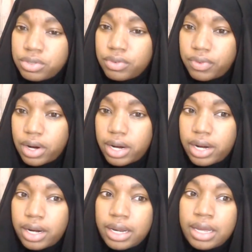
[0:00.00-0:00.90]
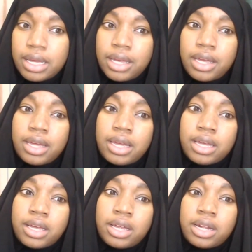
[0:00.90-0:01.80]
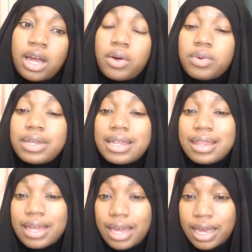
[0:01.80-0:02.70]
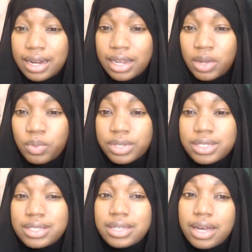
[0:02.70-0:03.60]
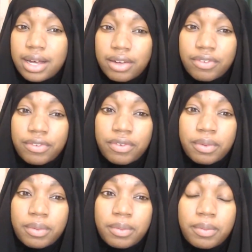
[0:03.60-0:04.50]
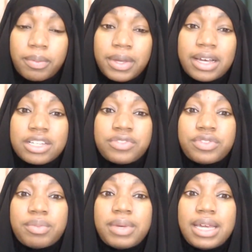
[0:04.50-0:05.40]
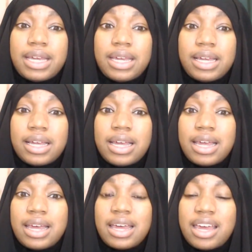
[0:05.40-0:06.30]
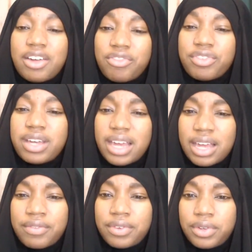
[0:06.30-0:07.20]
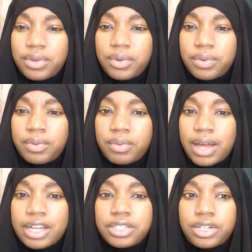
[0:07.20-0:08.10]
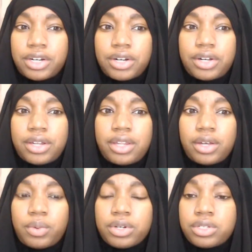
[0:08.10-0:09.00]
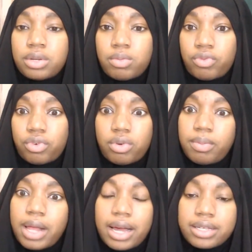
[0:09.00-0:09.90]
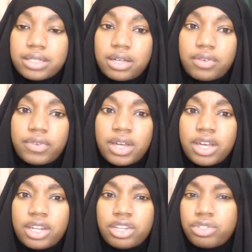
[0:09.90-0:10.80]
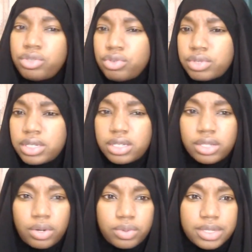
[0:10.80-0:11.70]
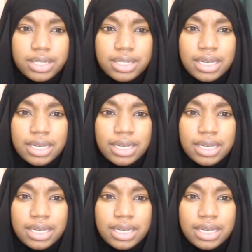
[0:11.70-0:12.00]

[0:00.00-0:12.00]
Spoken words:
far. Not only that, it was tough because for me, every avenue I turned, there were some roadblocks of the do's and the don'ts